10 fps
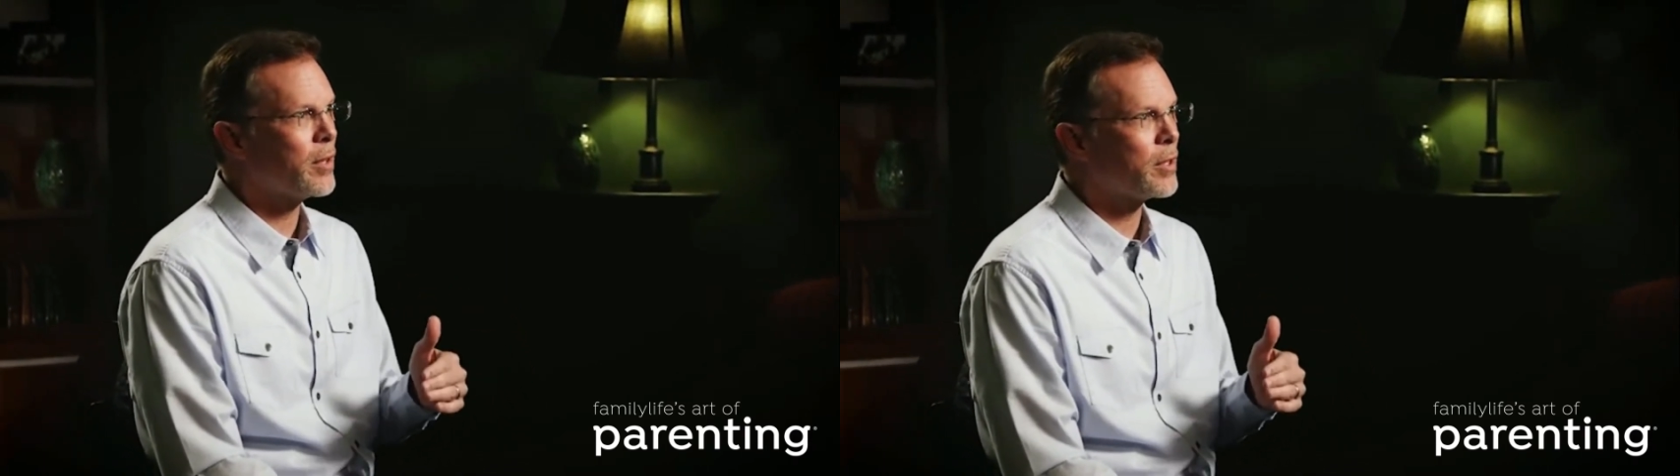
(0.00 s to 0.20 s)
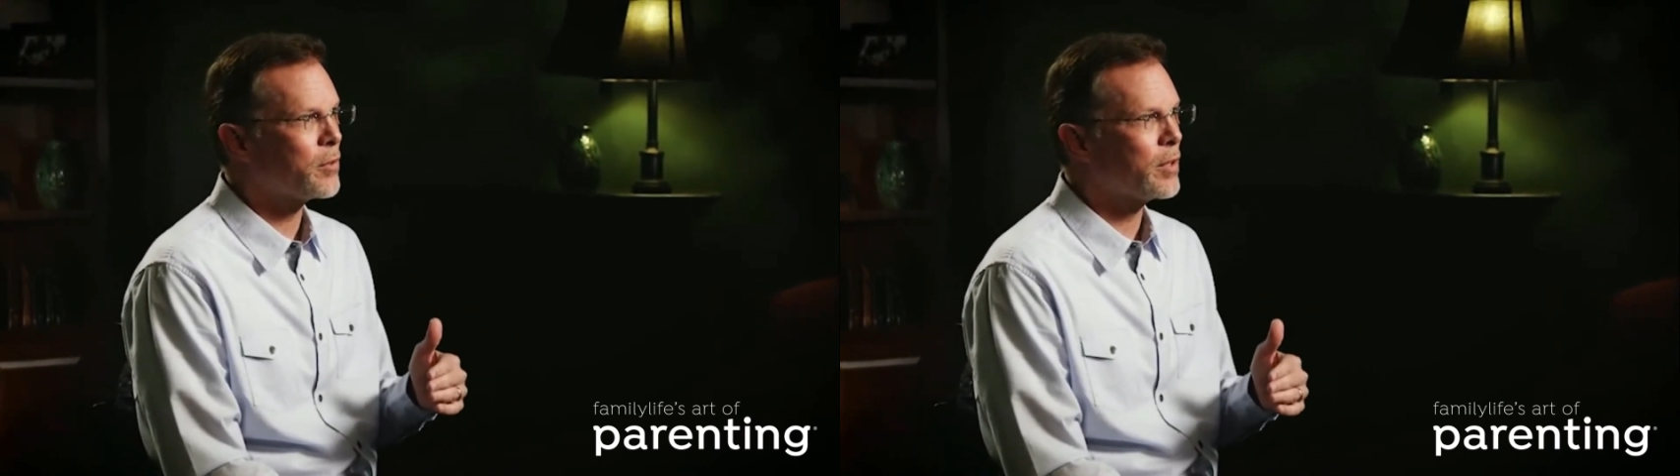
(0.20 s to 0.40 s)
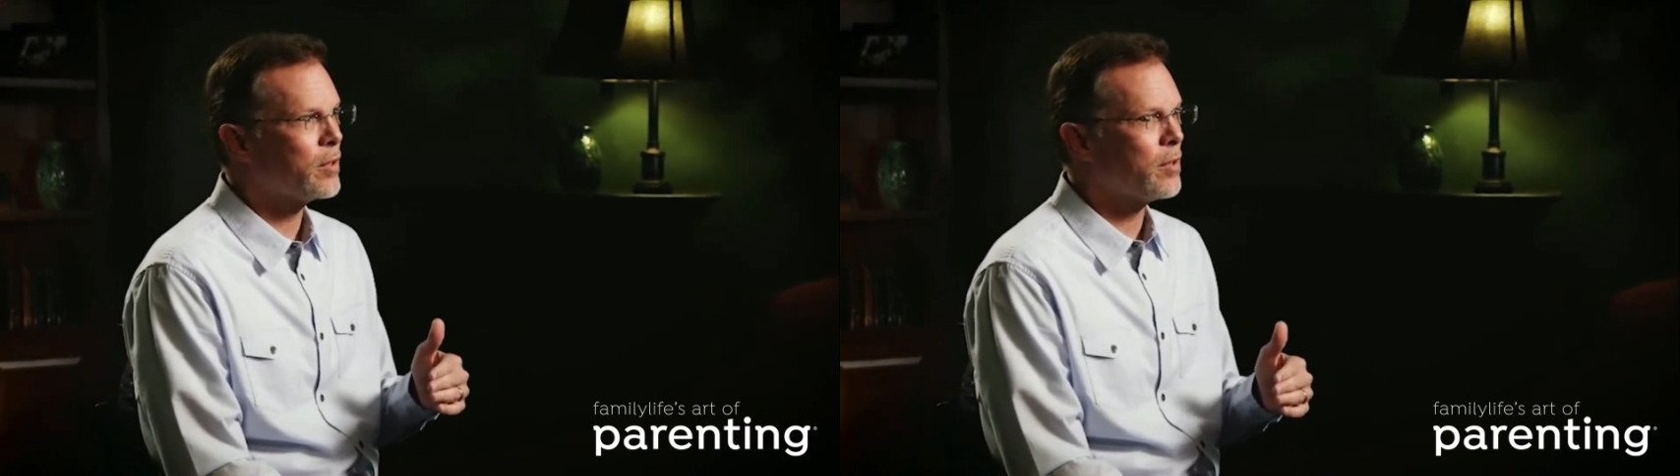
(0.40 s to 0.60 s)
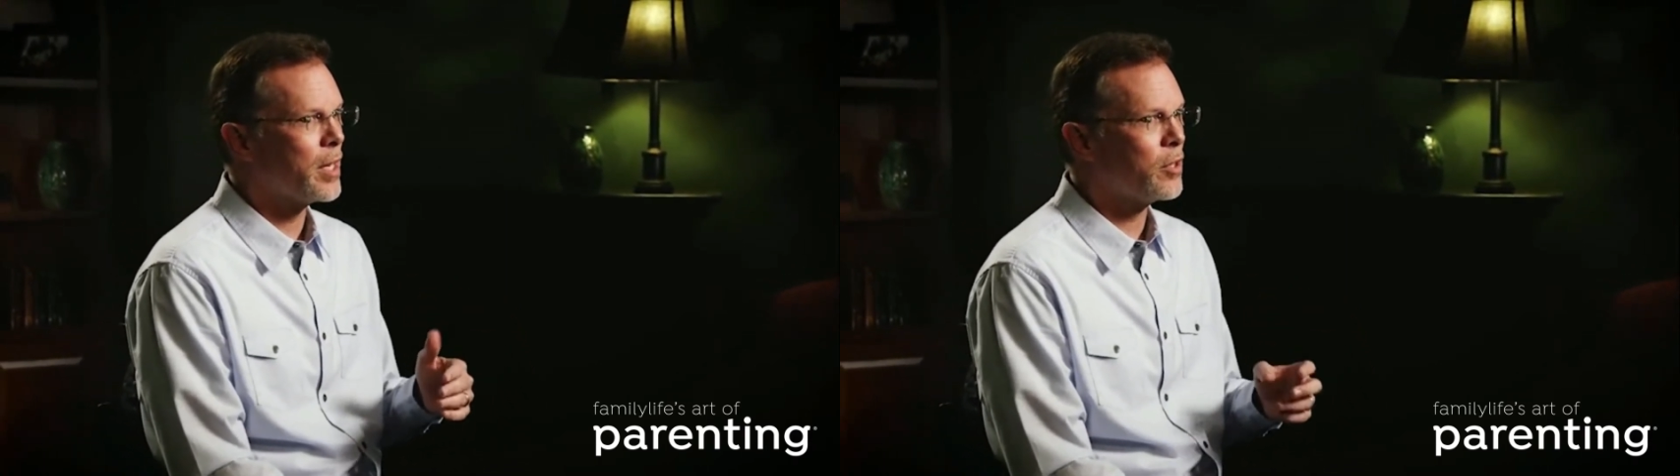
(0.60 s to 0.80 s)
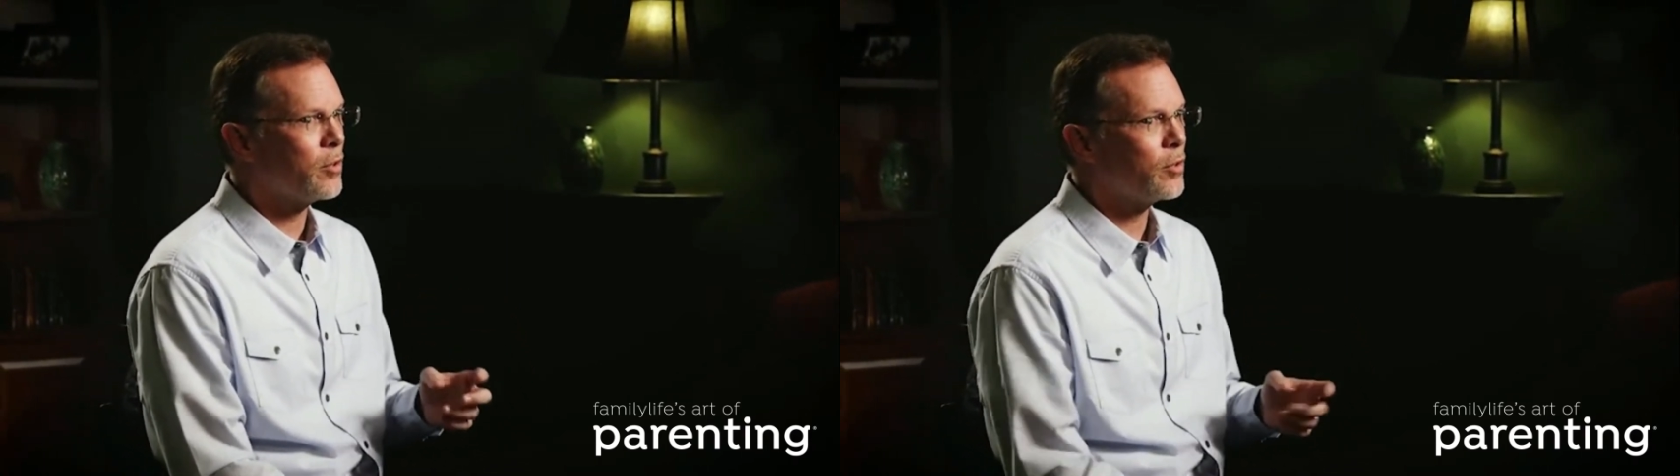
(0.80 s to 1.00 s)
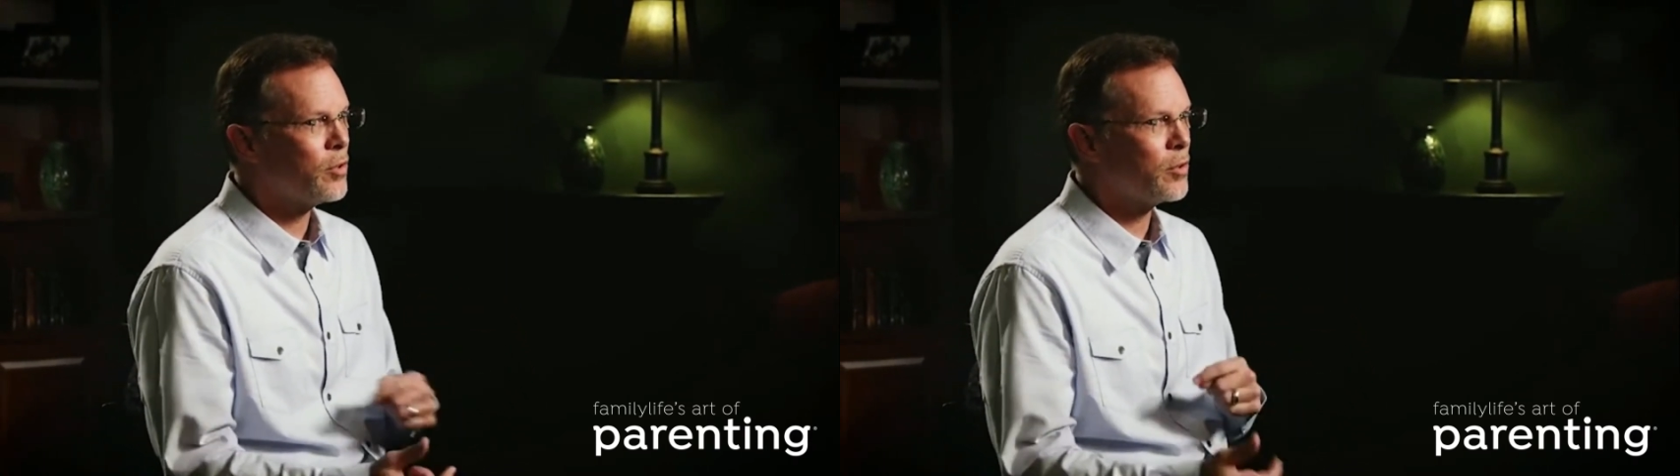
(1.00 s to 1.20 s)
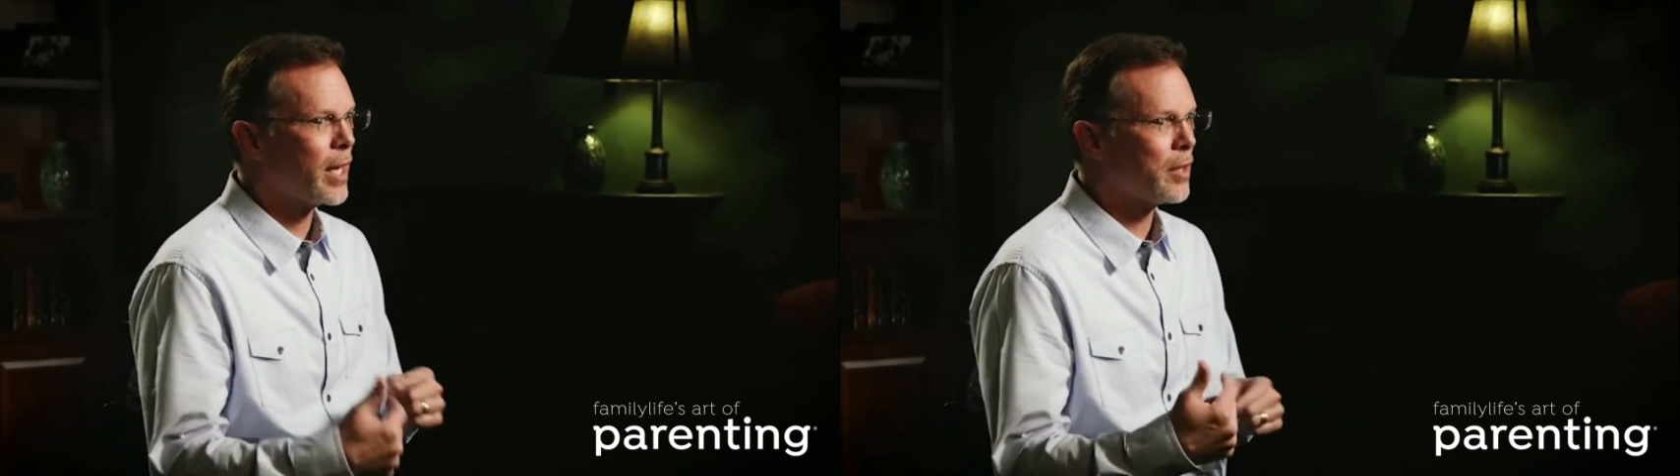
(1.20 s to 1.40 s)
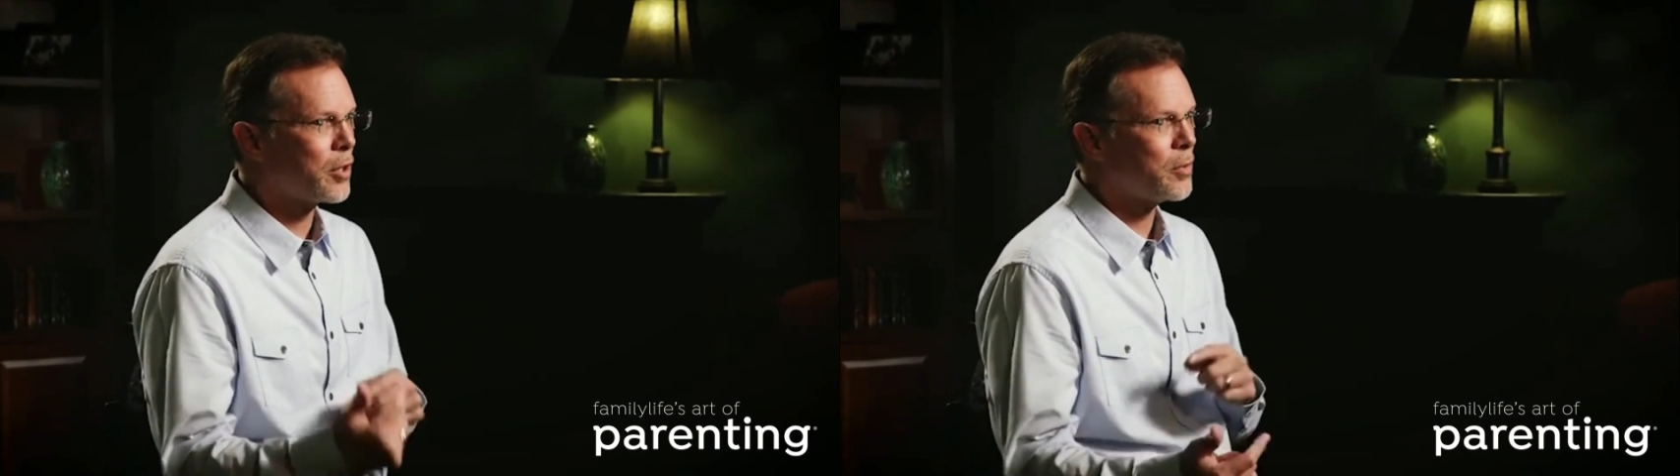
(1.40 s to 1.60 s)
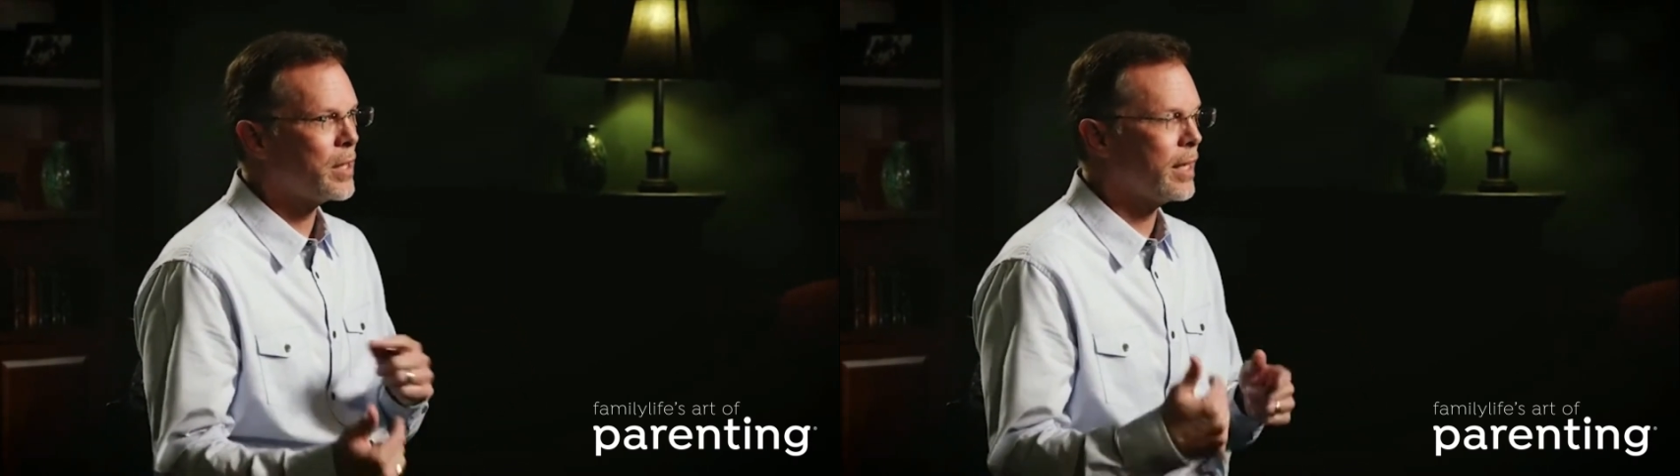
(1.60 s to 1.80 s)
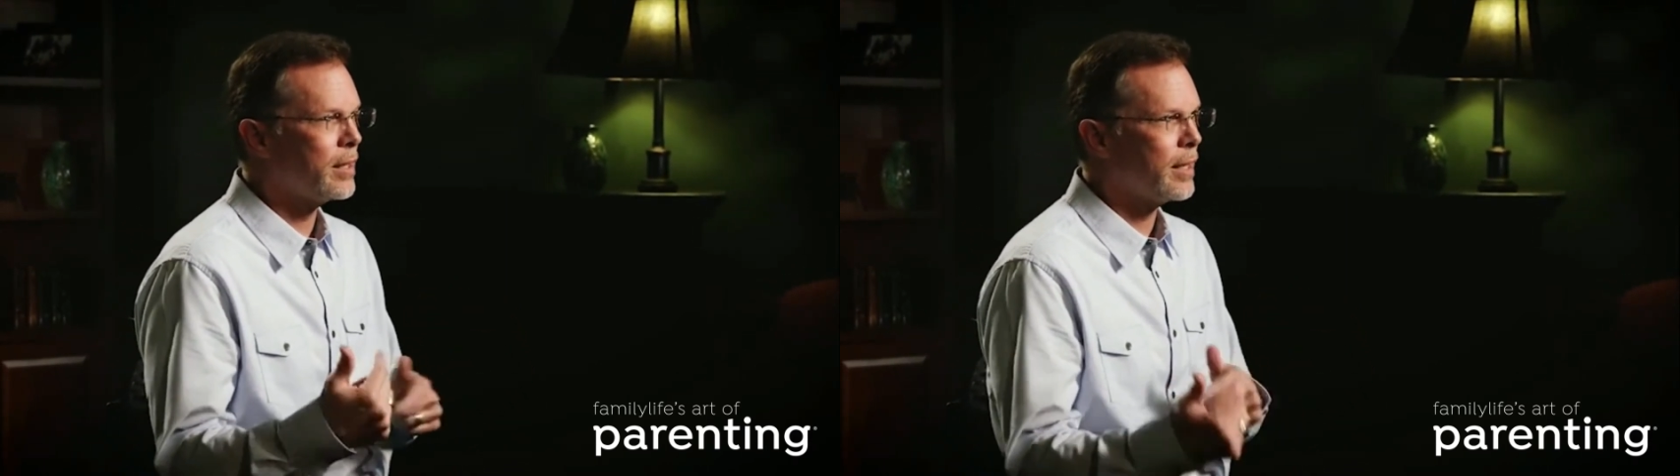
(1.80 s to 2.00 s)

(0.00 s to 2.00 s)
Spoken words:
interests that you two kind of create